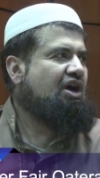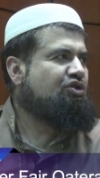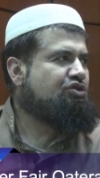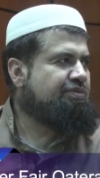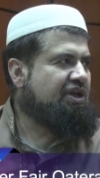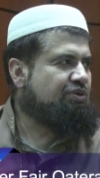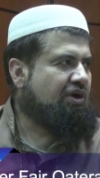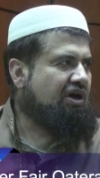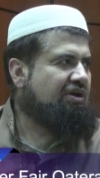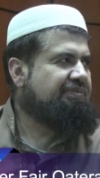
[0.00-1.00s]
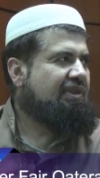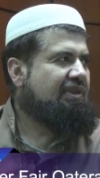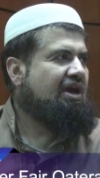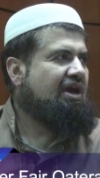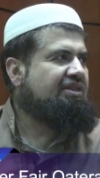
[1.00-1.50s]
how to make dua
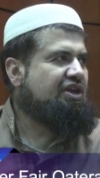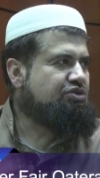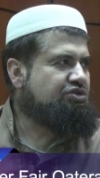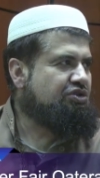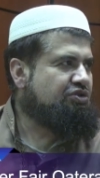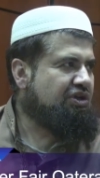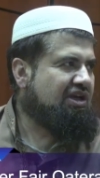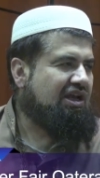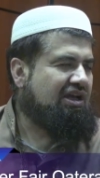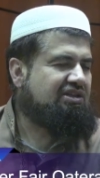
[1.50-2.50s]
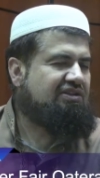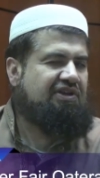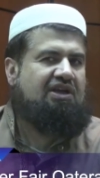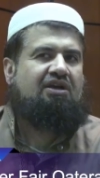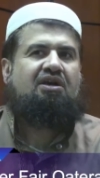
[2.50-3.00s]
and they used to do it
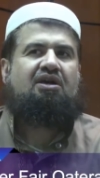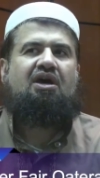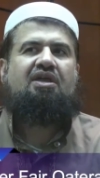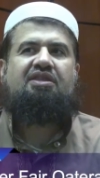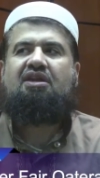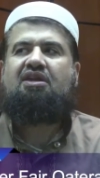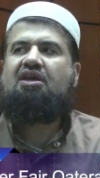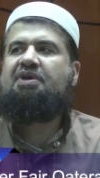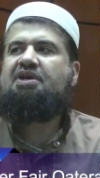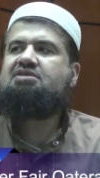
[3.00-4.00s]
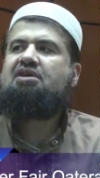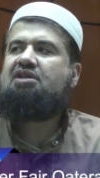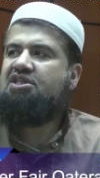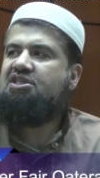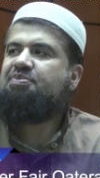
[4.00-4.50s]
collectively and then it basically
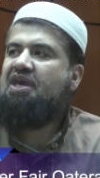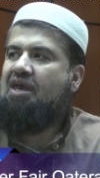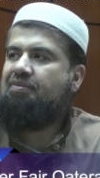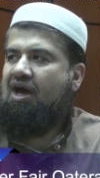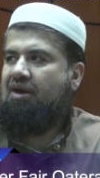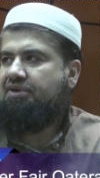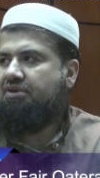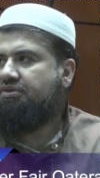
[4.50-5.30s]
just became a habit.